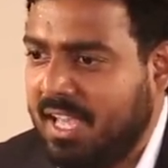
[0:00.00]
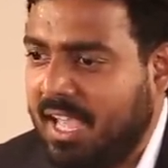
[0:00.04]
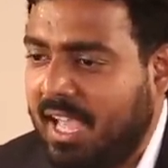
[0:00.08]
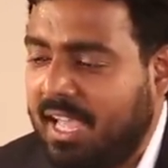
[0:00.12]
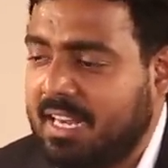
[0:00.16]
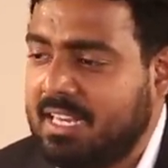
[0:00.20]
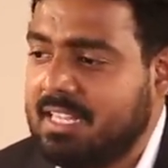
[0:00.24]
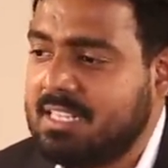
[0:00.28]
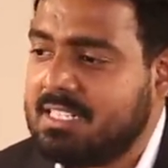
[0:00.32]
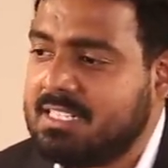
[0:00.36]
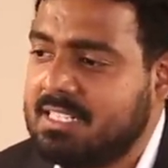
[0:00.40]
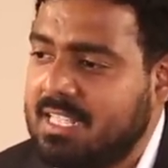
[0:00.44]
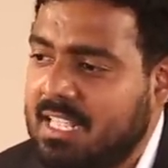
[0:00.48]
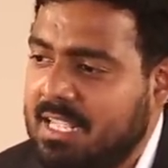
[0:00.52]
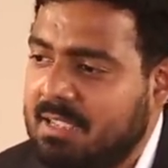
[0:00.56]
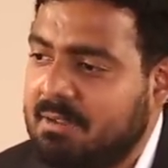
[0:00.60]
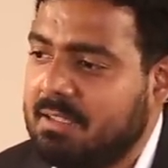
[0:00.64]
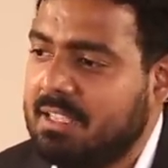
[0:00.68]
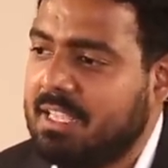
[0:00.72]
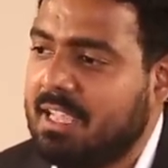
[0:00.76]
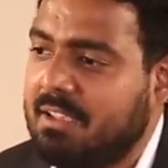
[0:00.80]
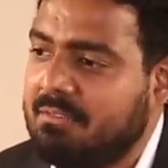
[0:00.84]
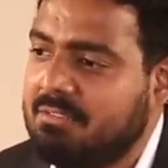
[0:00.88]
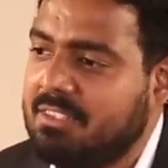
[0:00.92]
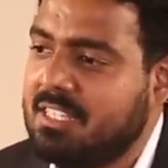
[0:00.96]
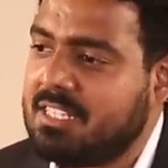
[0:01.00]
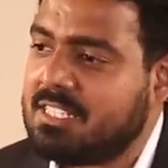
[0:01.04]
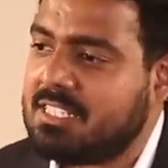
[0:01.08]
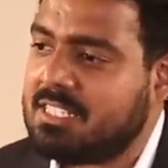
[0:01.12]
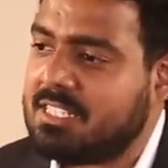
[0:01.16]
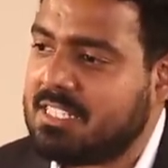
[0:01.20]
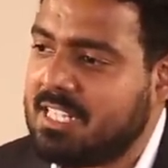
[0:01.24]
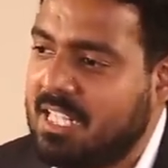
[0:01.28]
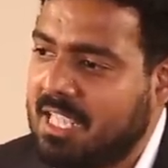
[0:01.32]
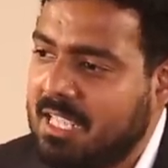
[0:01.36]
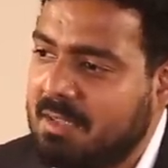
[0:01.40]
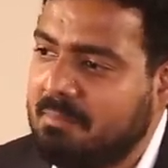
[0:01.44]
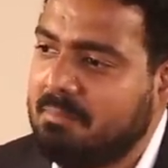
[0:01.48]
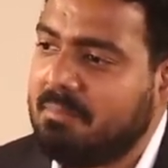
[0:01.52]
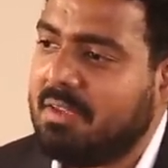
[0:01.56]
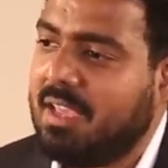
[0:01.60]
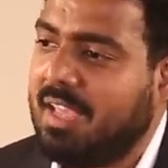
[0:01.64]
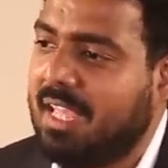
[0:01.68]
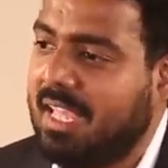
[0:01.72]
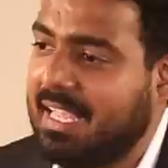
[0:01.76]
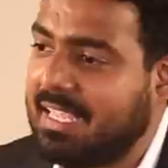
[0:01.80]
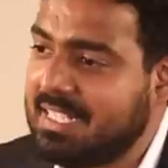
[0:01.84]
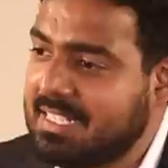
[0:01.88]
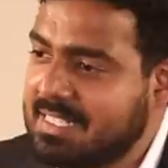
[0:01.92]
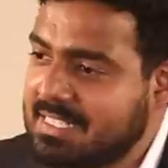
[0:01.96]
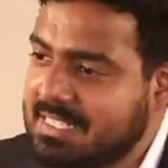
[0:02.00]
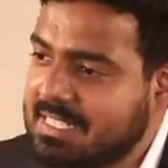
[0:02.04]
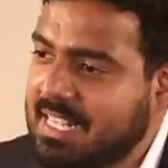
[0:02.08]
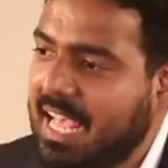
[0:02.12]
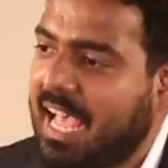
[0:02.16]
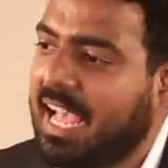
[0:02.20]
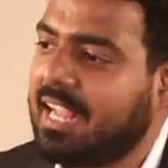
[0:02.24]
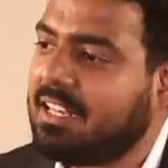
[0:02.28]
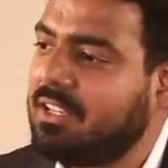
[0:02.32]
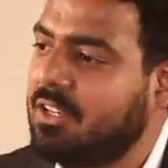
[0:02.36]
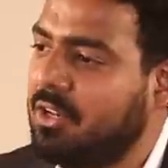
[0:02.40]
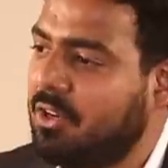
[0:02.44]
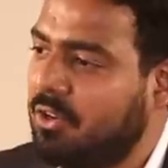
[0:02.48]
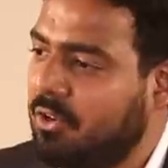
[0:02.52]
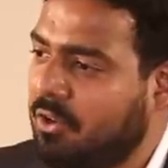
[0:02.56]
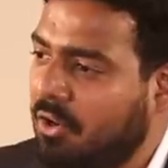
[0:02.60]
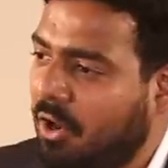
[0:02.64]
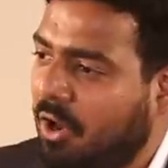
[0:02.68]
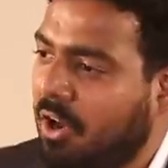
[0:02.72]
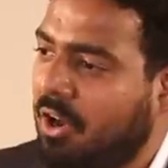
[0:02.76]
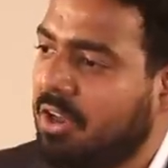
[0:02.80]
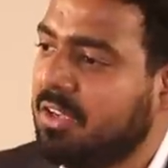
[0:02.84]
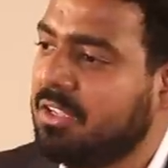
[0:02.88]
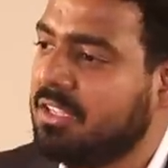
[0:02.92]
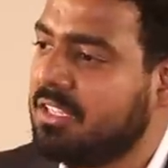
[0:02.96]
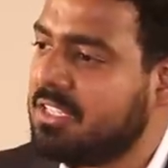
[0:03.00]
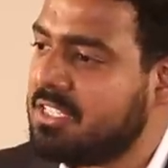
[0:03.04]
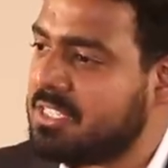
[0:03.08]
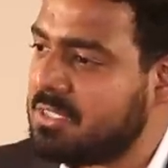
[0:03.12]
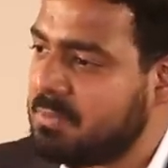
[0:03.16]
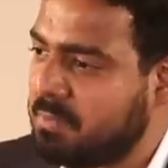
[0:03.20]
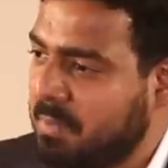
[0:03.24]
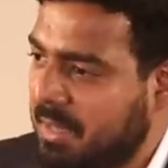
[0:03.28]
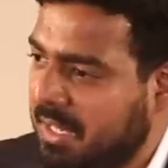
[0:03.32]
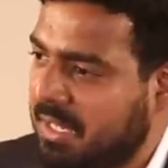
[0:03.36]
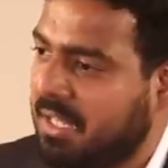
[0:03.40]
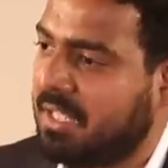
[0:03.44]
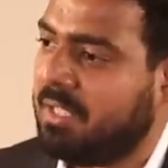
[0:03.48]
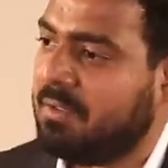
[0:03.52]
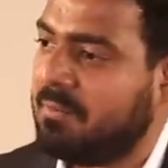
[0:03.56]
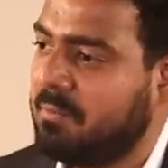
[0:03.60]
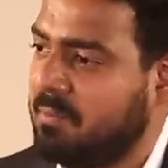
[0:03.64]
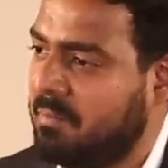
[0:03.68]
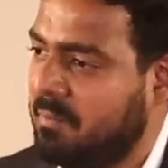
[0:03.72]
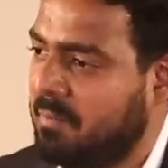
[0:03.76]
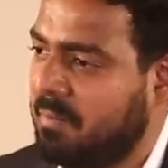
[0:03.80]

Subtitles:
And he gave the same exact wrong spelling.